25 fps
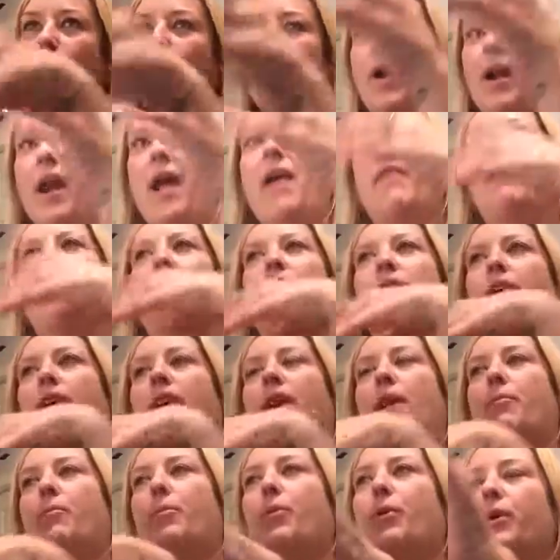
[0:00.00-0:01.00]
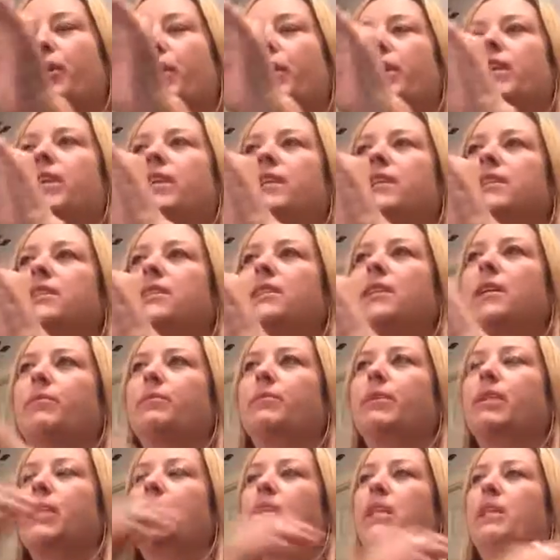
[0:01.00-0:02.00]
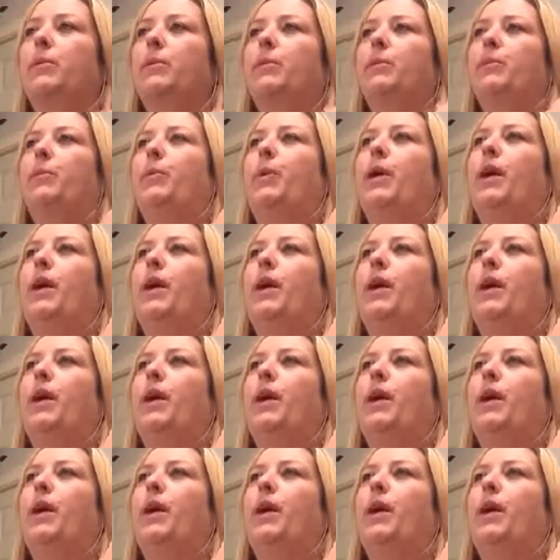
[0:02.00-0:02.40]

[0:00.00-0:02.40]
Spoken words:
whatever and put it into something.